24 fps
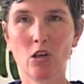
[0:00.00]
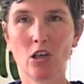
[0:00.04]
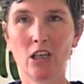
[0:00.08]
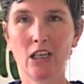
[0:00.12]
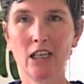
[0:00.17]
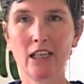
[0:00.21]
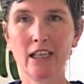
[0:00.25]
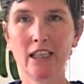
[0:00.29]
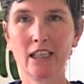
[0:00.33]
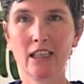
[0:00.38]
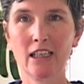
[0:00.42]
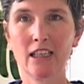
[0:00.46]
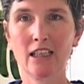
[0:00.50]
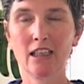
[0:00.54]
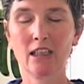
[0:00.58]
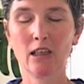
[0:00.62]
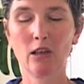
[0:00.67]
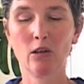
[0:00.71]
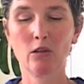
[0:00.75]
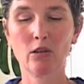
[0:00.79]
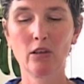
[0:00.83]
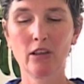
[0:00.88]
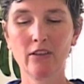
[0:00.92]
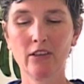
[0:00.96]
clinky and
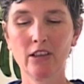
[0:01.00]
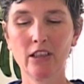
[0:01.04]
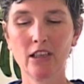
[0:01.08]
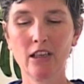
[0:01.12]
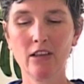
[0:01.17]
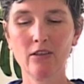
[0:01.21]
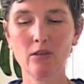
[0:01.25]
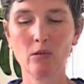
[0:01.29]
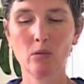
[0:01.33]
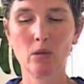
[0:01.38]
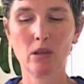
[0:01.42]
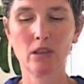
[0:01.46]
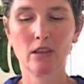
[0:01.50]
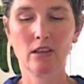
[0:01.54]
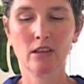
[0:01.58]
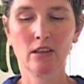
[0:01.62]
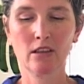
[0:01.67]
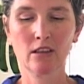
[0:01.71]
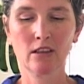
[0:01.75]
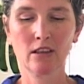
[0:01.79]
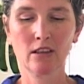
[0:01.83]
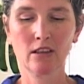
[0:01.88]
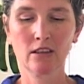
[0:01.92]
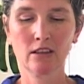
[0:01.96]
clunky than the other one.
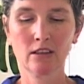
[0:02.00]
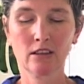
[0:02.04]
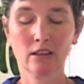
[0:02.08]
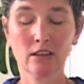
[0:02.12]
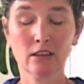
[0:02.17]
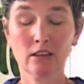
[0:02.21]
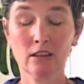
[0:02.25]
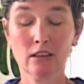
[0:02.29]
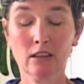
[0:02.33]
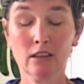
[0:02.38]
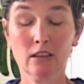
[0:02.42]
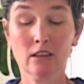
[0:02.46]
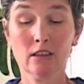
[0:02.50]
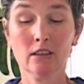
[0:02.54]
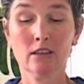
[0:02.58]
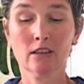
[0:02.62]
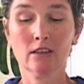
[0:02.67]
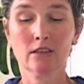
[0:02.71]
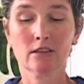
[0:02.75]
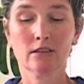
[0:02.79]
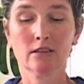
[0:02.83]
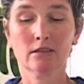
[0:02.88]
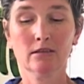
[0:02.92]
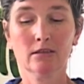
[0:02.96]

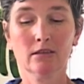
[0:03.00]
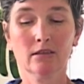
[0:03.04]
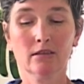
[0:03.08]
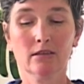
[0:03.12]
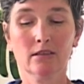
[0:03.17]
There